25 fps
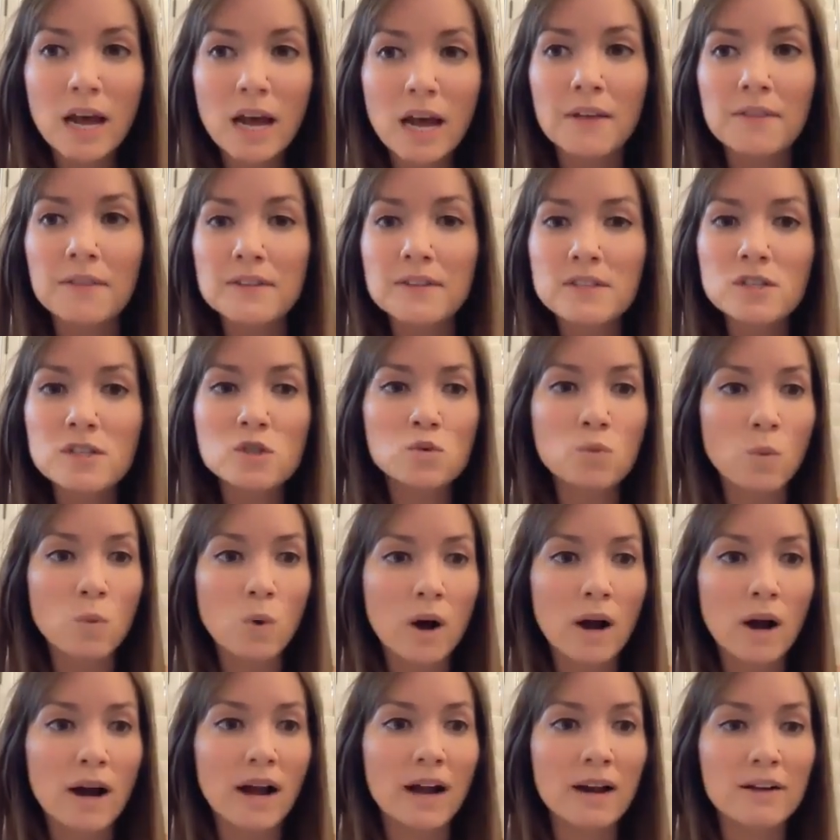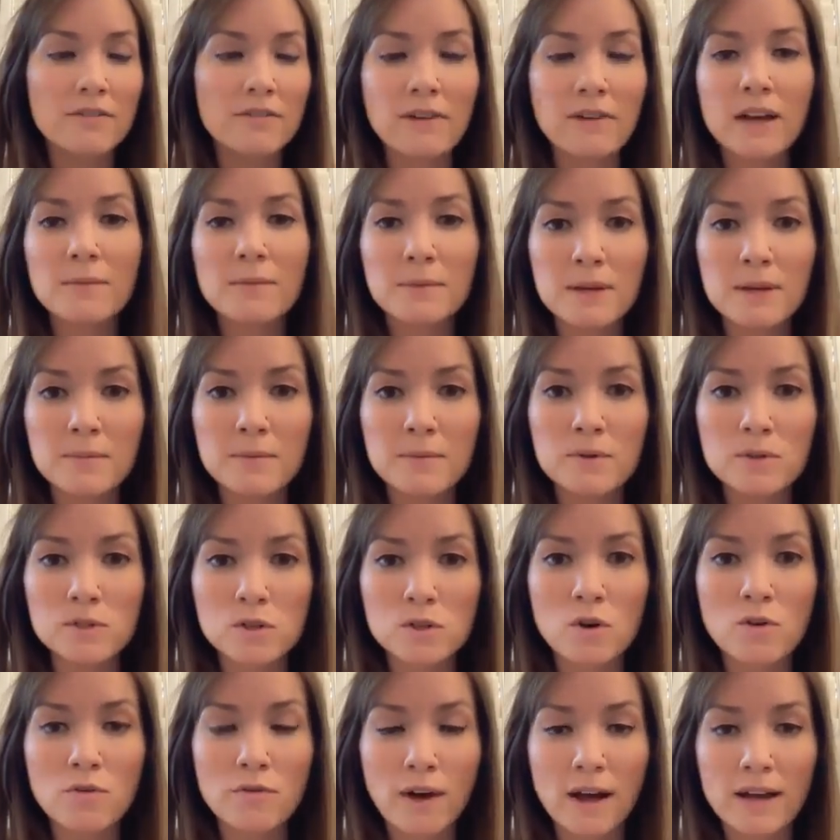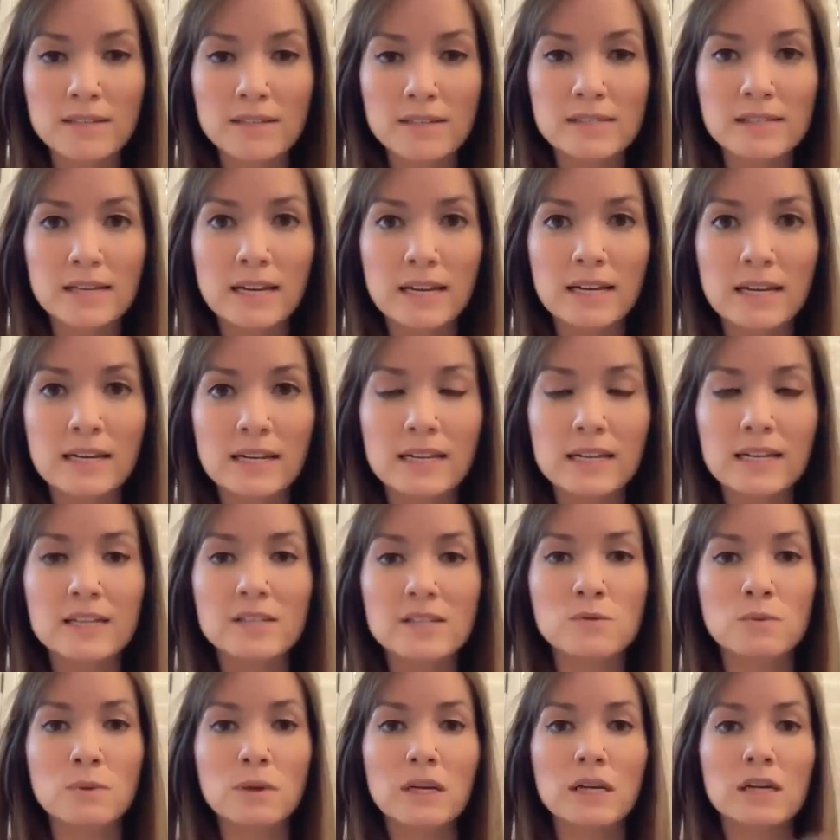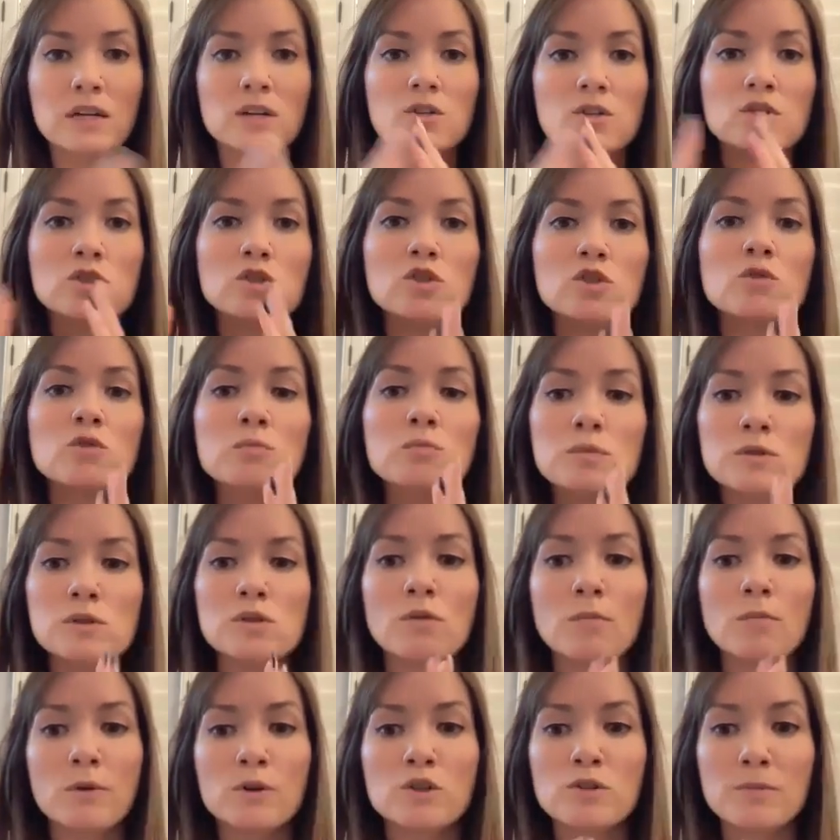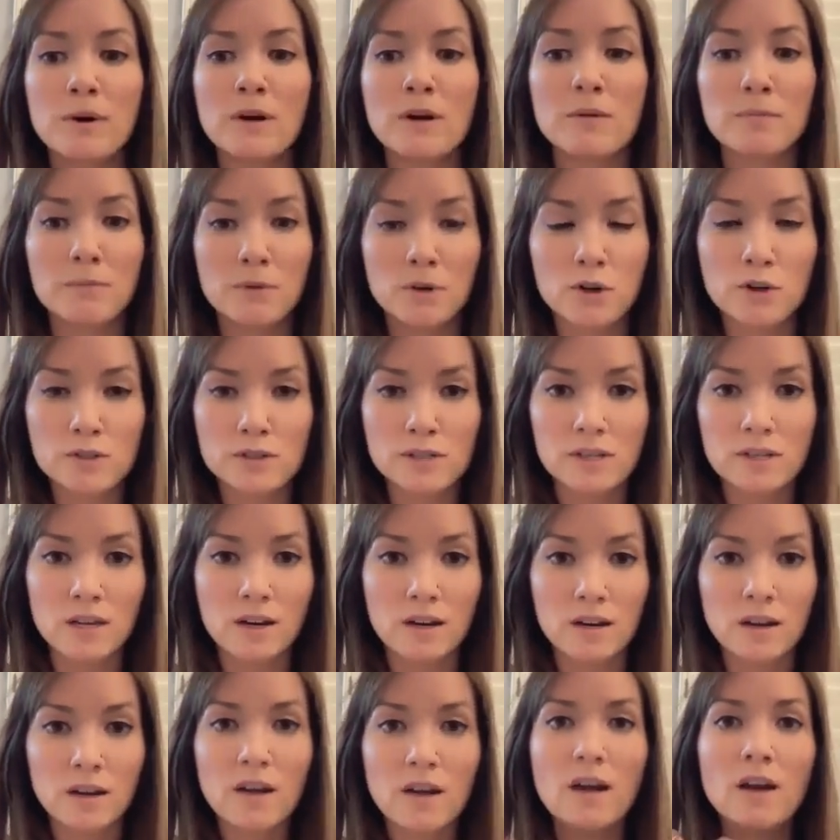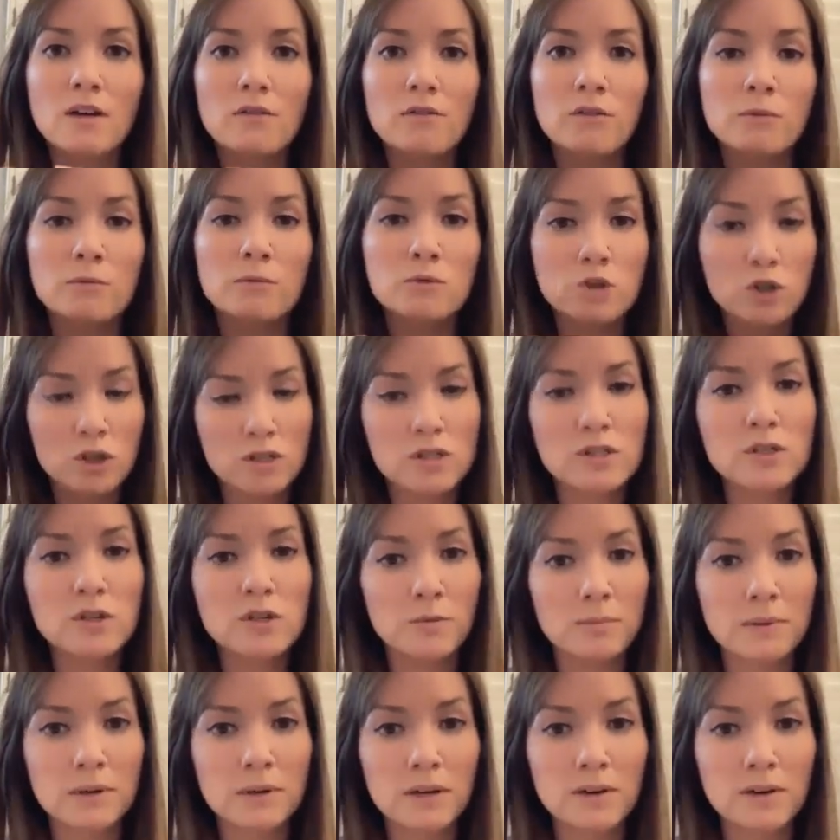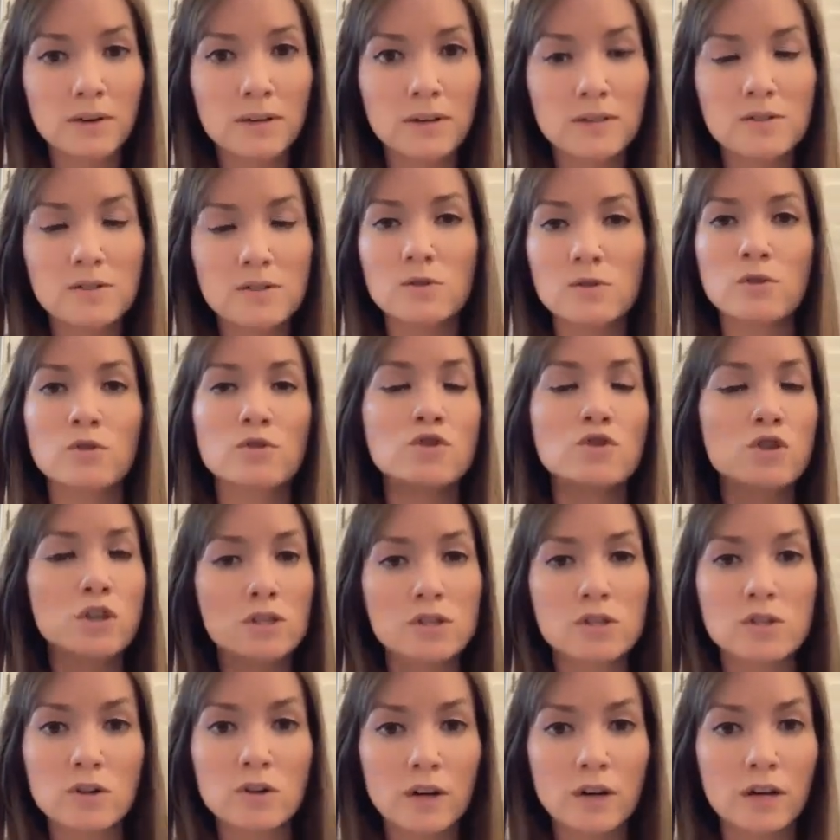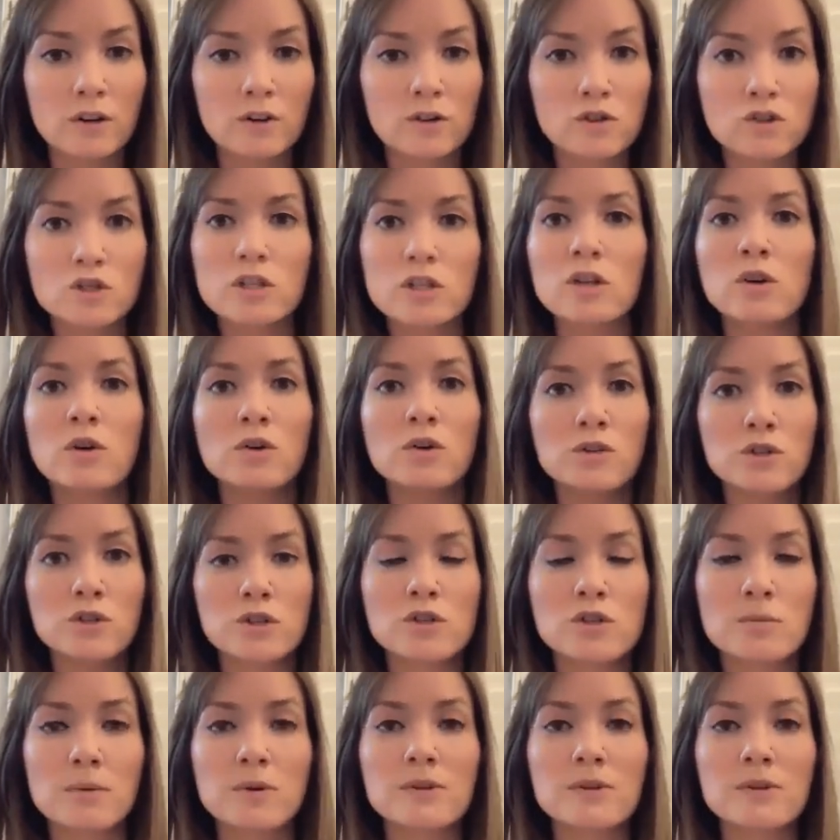And this is why I find people so fascinating, is we can assume so much about a person from just their appearance or just their energy or just their